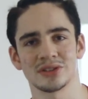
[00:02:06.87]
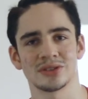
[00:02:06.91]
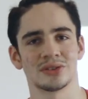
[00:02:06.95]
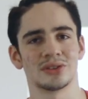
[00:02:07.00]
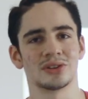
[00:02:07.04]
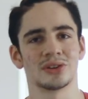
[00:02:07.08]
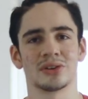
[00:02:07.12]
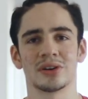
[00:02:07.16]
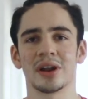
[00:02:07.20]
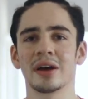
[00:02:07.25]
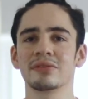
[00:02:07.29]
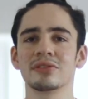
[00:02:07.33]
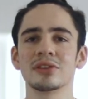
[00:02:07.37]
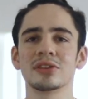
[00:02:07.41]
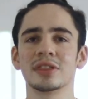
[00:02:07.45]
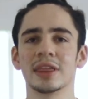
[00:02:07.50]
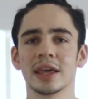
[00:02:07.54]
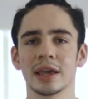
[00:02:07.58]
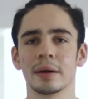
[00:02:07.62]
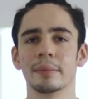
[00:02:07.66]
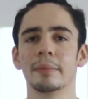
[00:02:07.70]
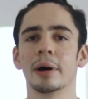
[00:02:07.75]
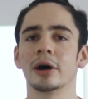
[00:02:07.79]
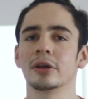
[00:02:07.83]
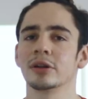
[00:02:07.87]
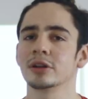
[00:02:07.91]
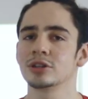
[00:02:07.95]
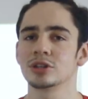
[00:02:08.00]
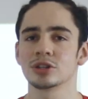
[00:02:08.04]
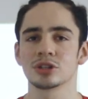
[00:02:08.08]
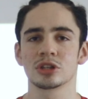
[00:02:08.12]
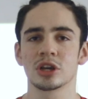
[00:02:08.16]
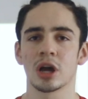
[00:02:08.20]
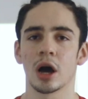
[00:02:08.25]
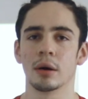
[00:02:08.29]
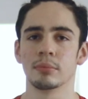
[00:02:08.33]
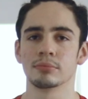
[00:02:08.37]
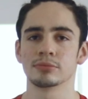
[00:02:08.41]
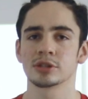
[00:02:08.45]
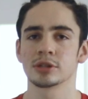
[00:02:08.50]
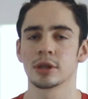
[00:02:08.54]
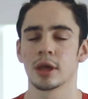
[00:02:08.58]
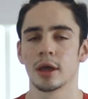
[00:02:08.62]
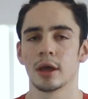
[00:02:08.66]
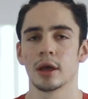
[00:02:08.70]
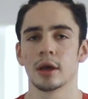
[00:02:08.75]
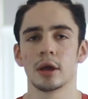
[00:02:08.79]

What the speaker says: So you don't have to think about it, it just comes.